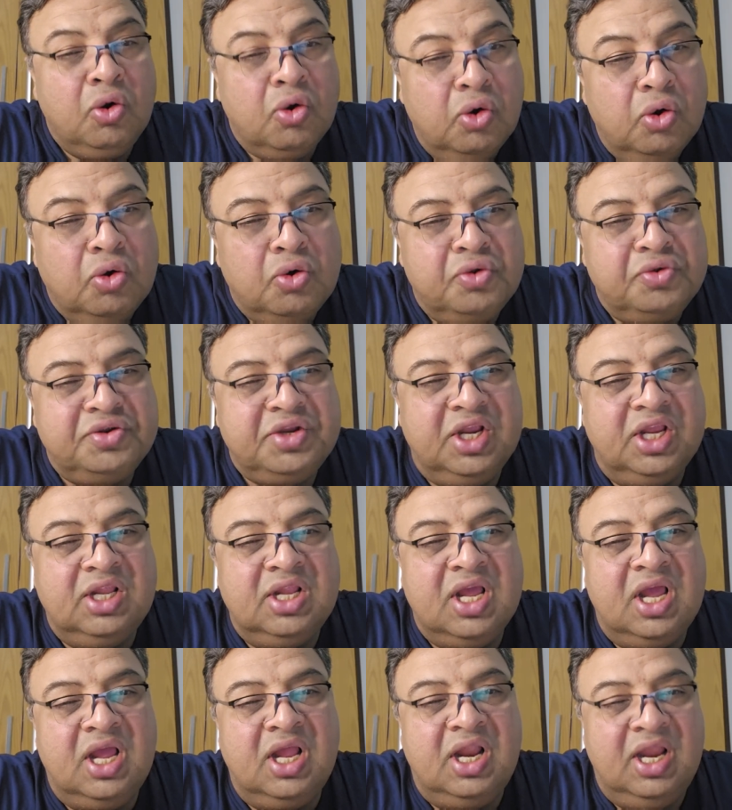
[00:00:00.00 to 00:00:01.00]
closed
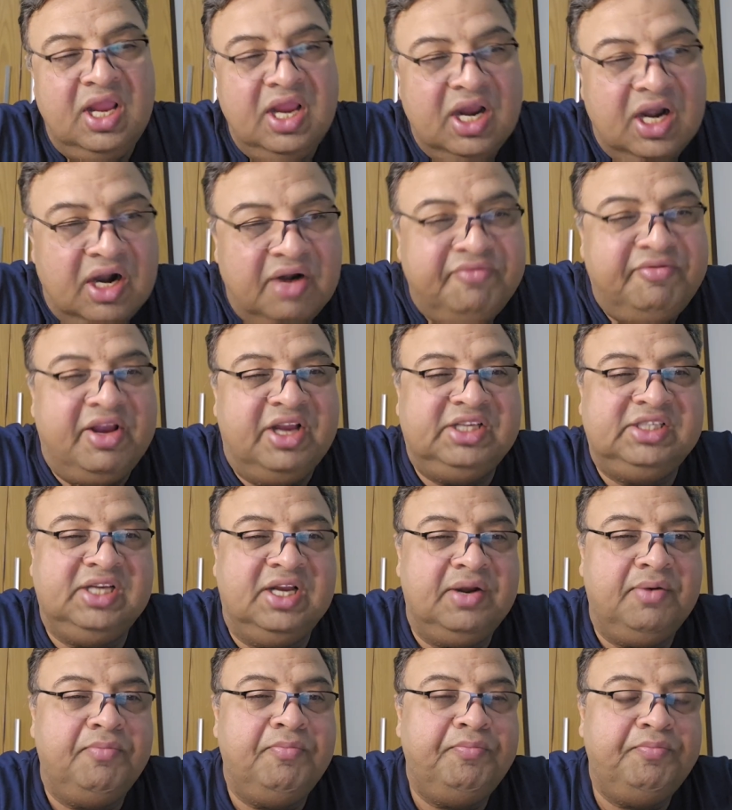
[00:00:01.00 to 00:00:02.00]
in a layered
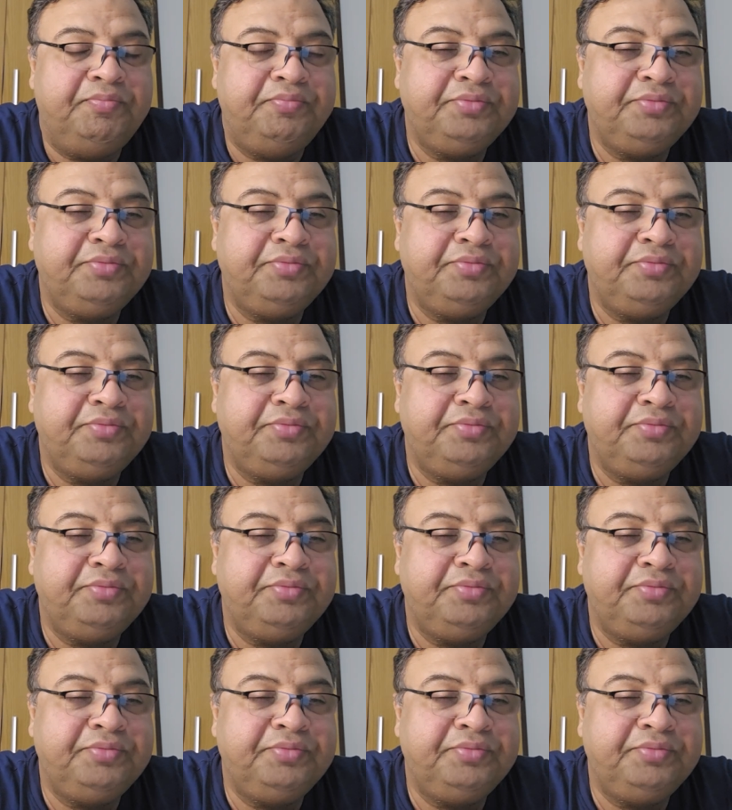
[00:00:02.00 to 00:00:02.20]
fashion